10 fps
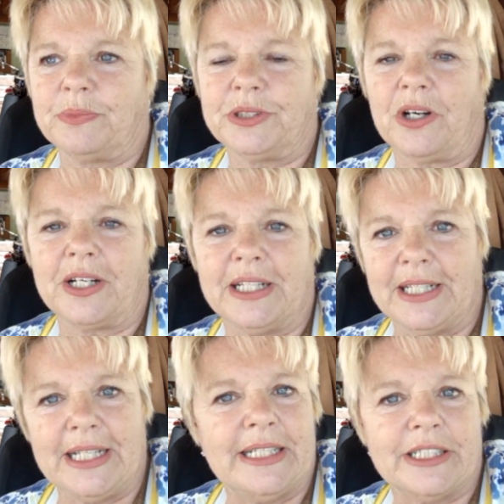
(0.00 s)
we're talking
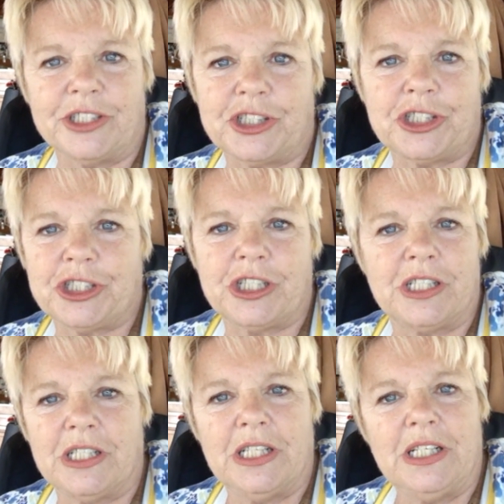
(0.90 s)
an
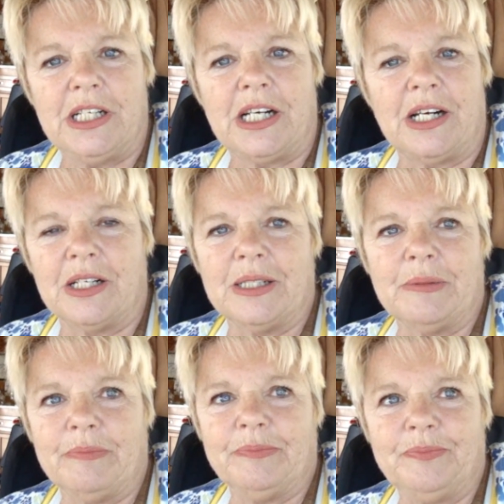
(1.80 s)
inch
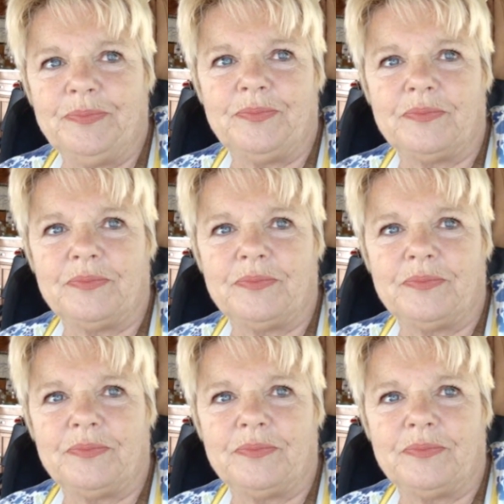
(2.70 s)
on